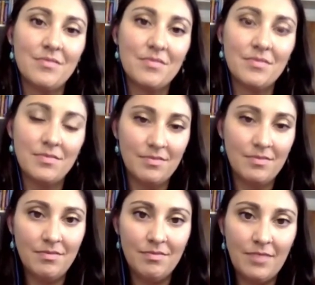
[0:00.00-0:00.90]

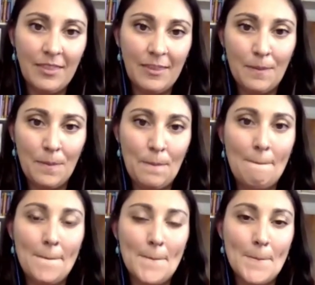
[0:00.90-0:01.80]

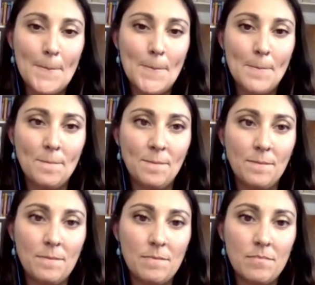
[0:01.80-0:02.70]

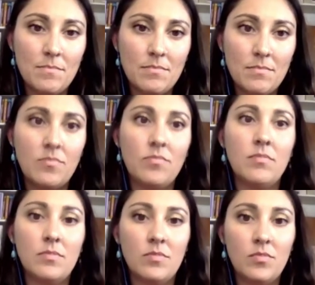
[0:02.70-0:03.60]

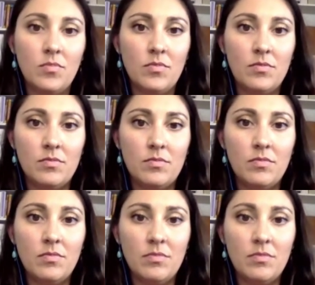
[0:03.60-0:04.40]
The person shown says nothing.